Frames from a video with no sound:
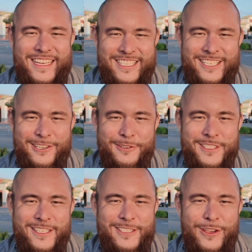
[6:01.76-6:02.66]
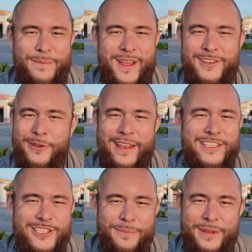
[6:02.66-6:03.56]
as an excuse. So I'm not doing
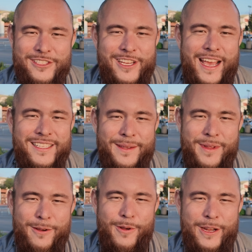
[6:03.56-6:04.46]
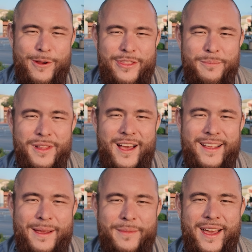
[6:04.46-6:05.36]
any jumping jacks. I'm not running around the
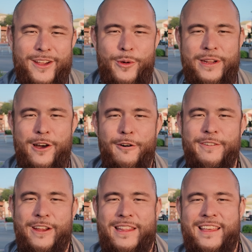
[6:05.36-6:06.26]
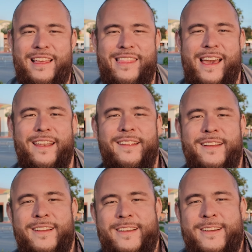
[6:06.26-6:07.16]
block. I'm not going golfing, anything like that.
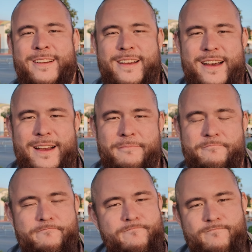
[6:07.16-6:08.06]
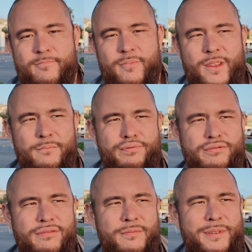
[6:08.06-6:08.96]

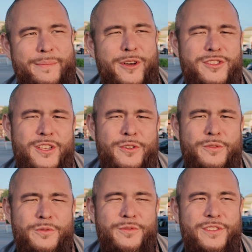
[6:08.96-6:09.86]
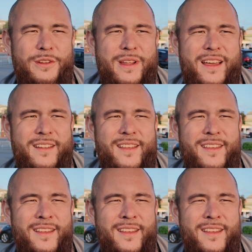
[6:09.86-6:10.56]
But I'm also, you know, not